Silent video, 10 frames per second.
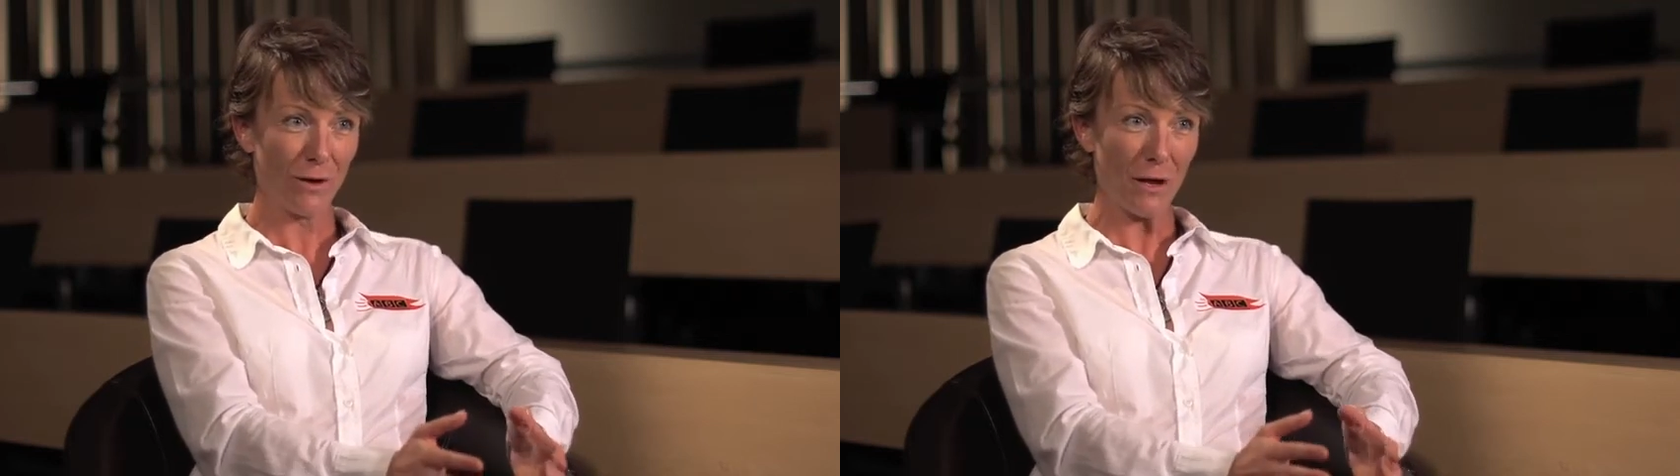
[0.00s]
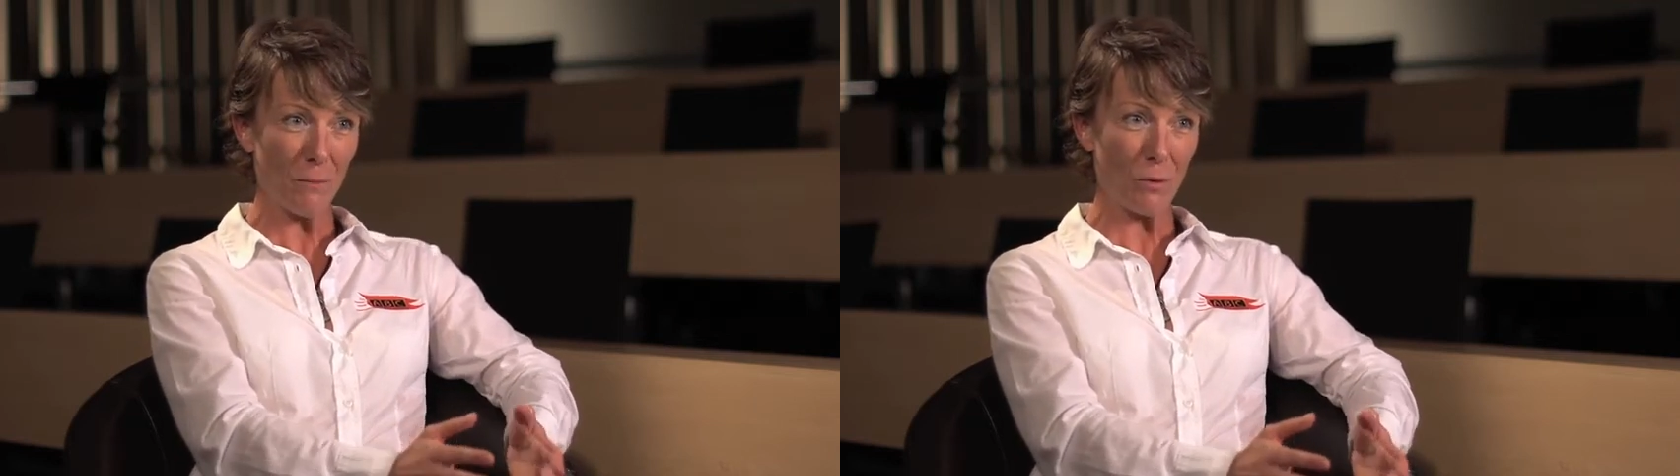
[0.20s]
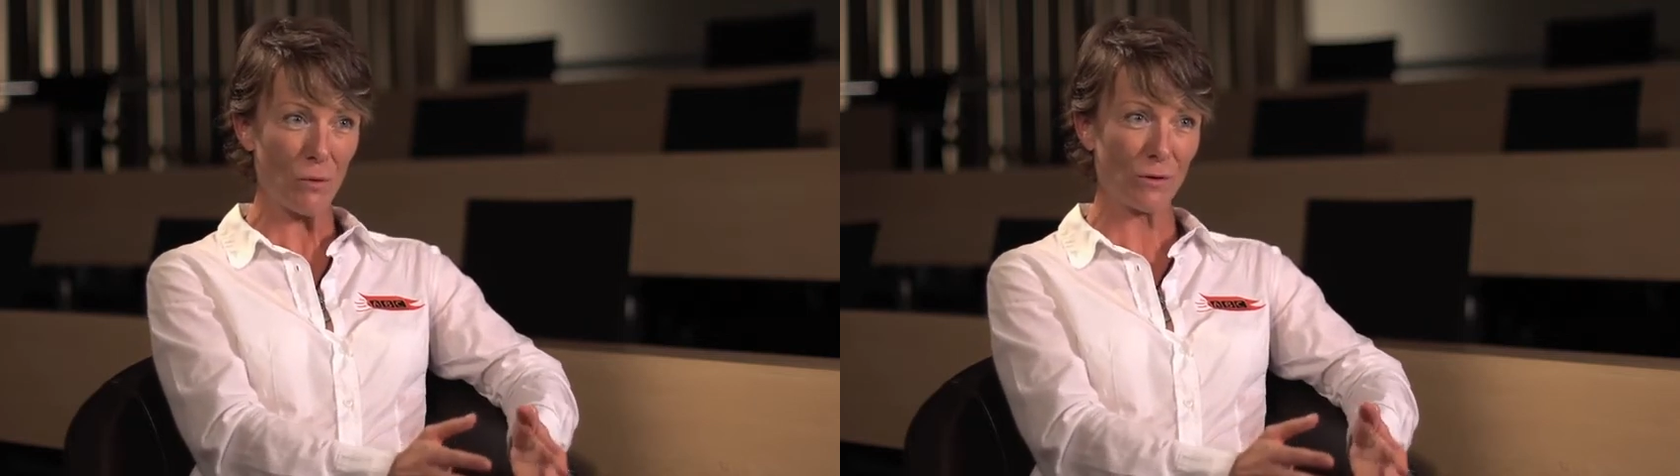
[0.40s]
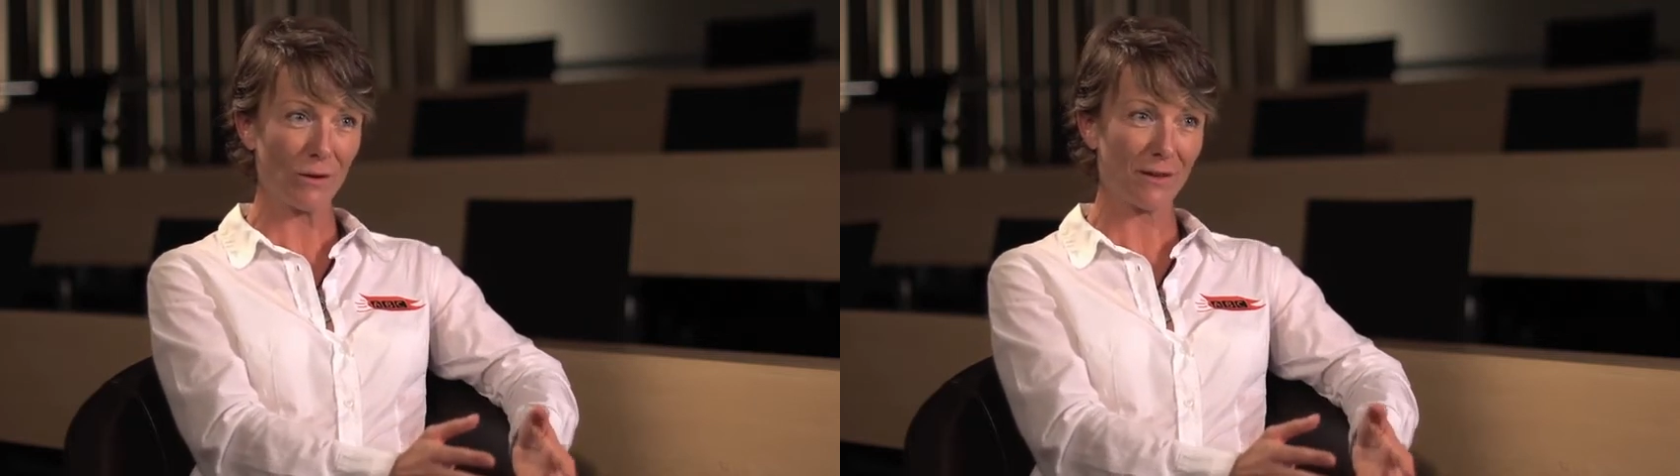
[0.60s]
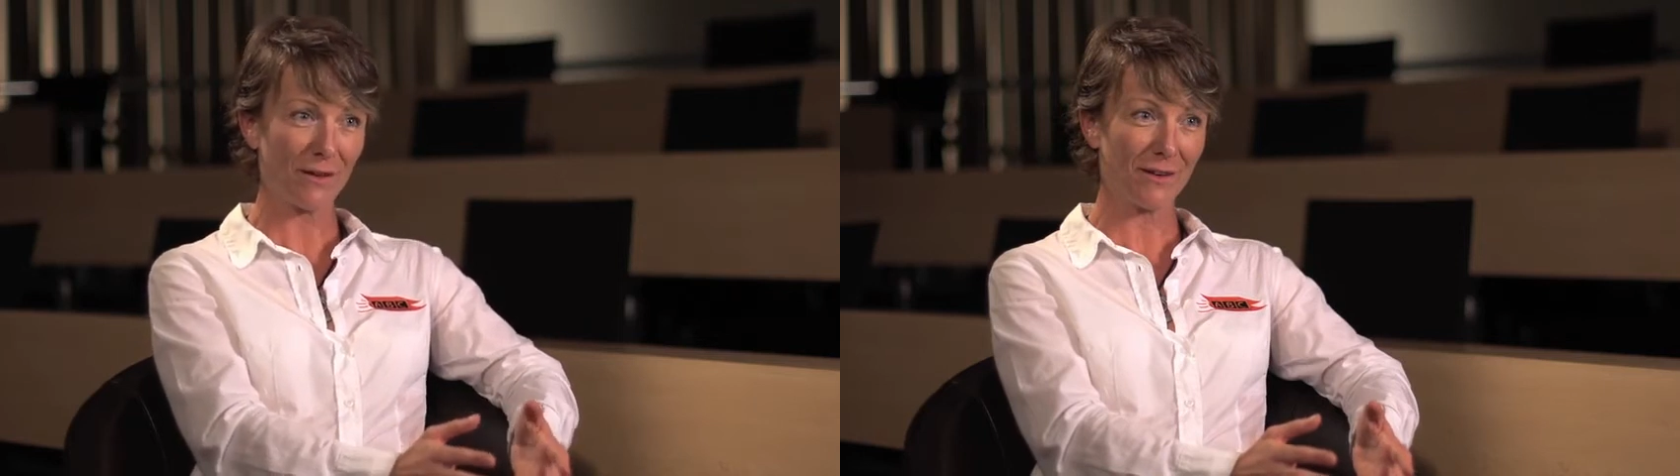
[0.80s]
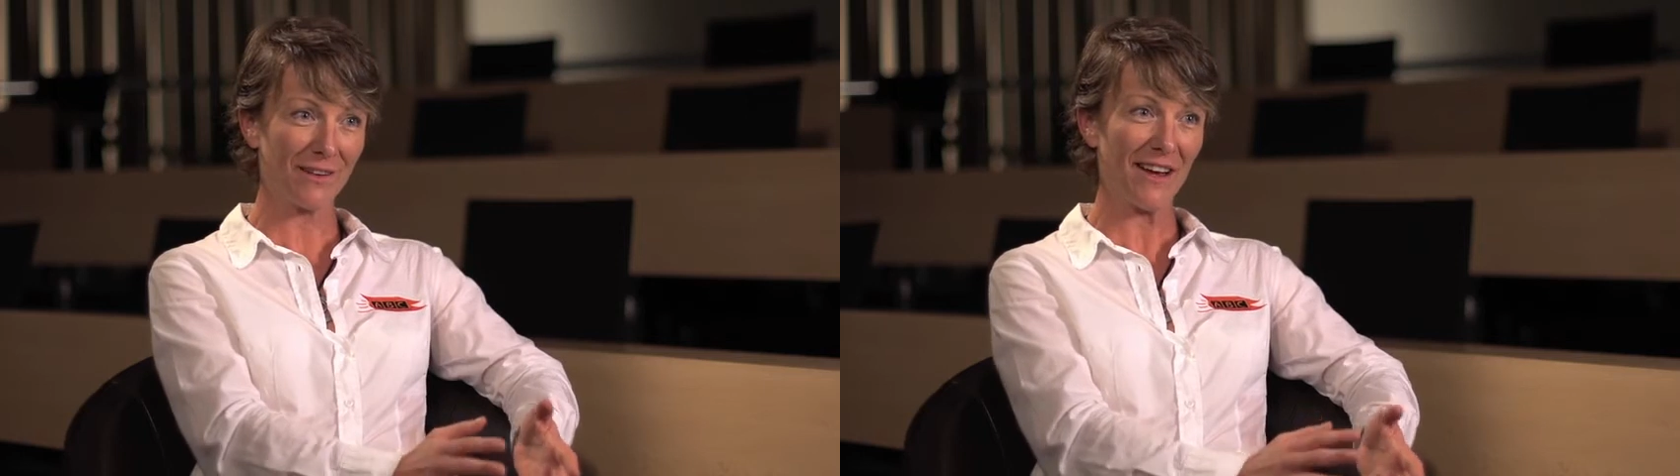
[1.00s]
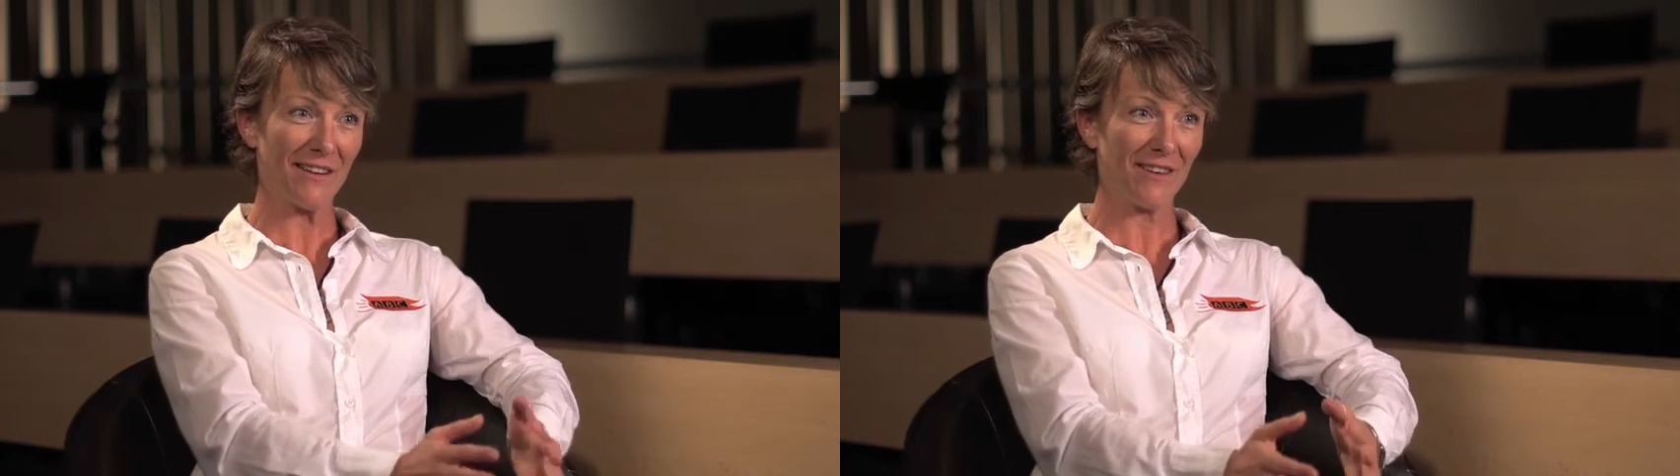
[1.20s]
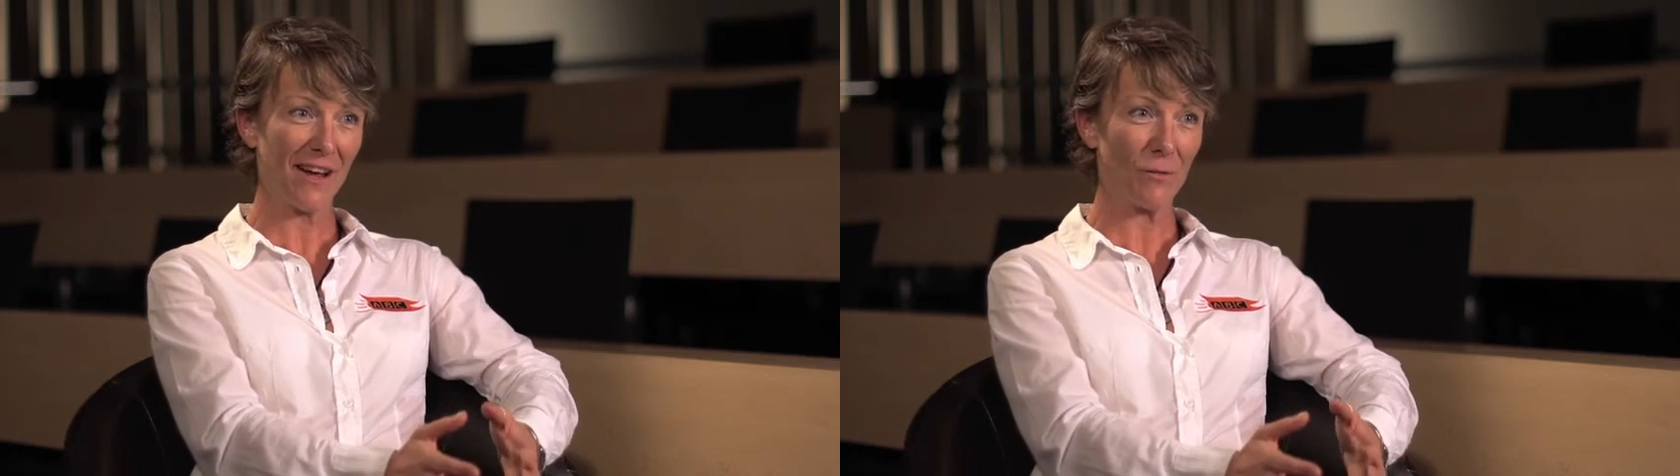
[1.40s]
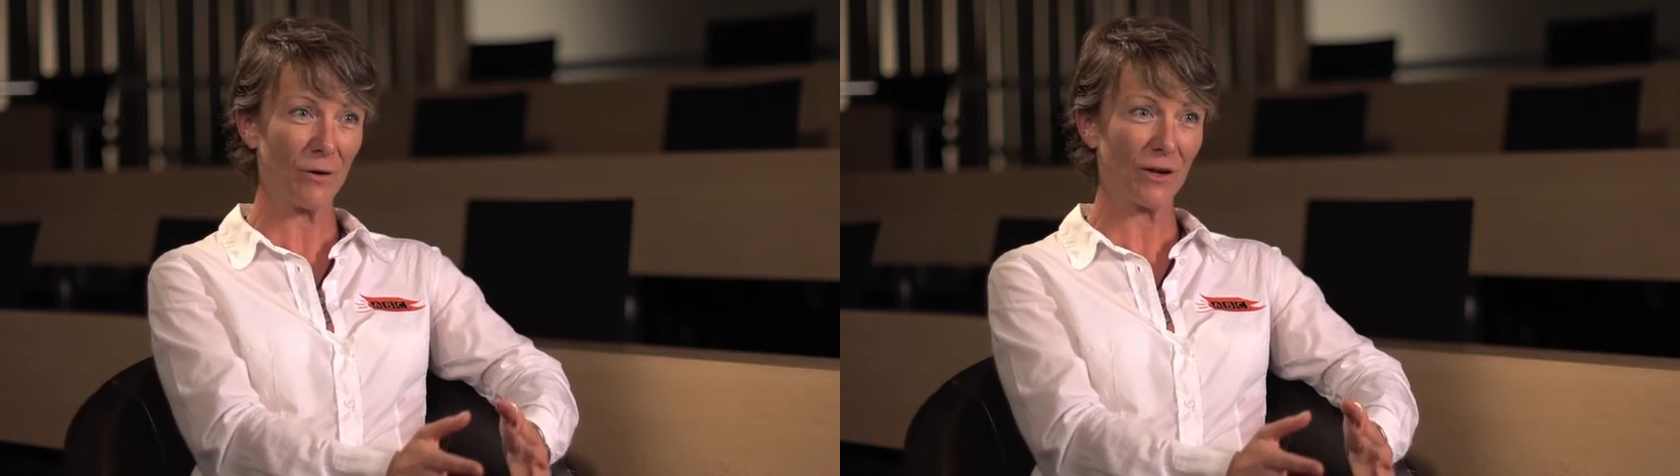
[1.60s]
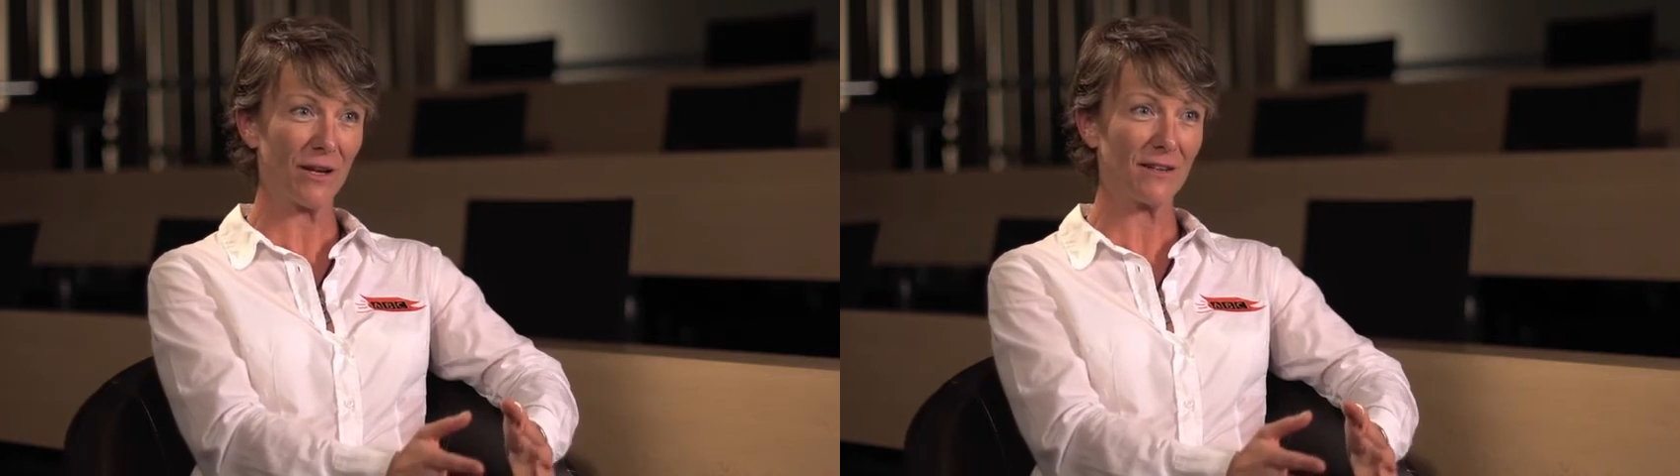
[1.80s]
important than the day-to-day
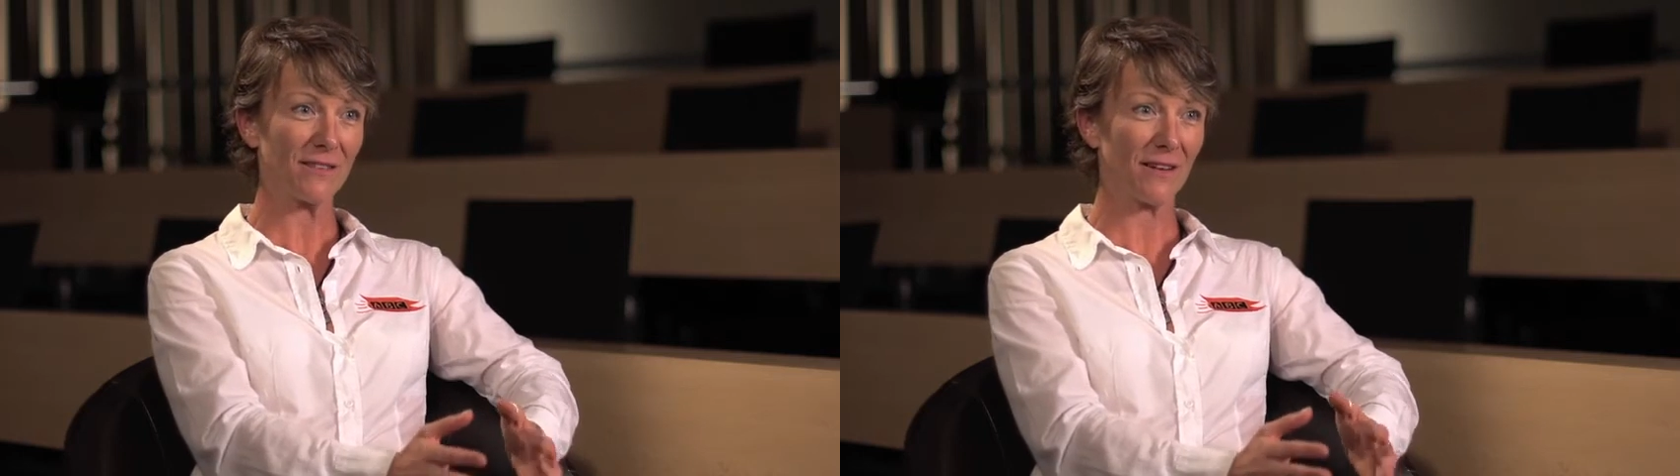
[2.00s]
workings.